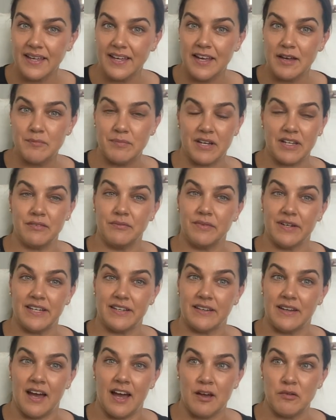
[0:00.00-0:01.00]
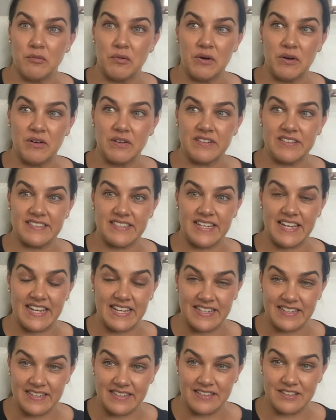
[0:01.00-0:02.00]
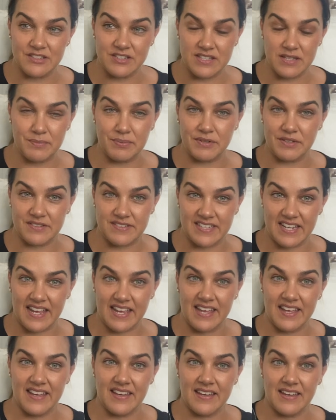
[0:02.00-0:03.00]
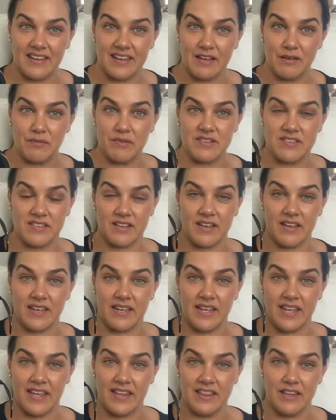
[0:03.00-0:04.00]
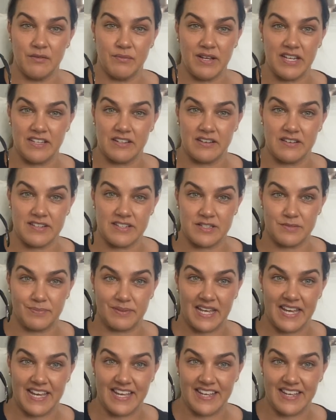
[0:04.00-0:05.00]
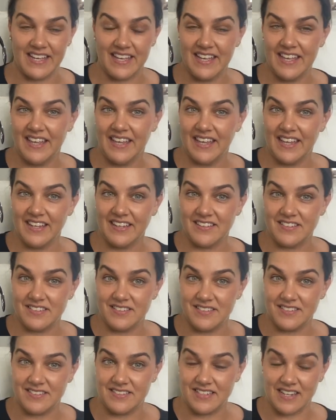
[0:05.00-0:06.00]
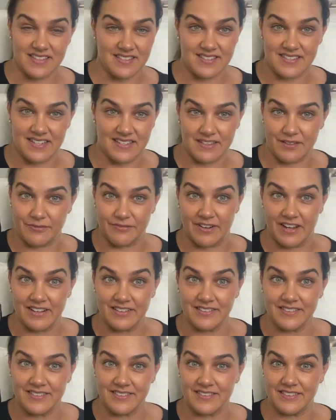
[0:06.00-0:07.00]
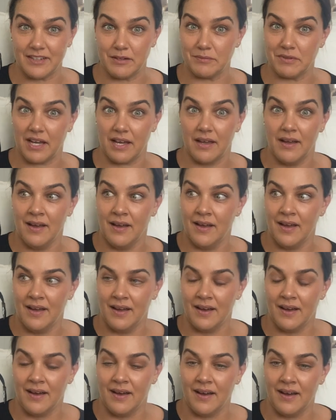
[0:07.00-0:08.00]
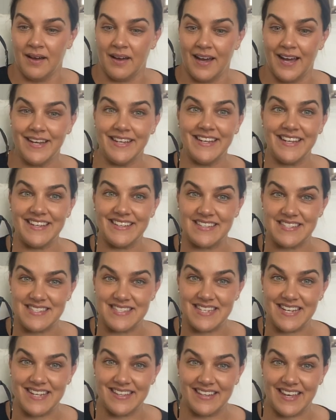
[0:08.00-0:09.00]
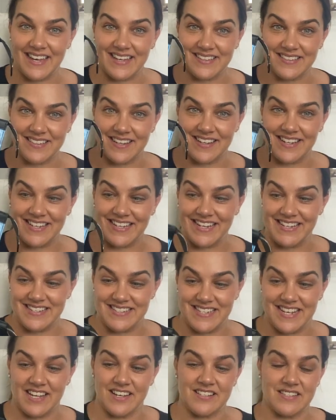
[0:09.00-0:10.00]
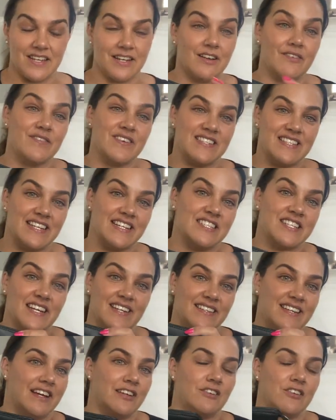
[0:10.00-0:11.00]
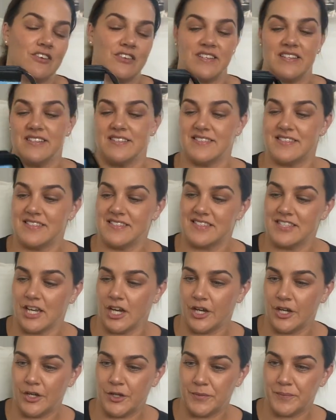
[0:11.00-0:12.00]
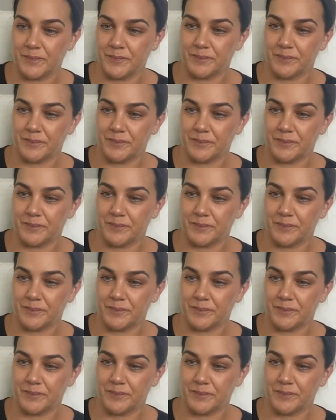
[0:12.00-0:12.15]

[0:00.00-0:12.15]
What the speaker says: but when I walked into the boutique, it was in the window display just at the front. And I'm like, oh, I need to see that. I need to see it, because I'd obviously checked out Connor's. So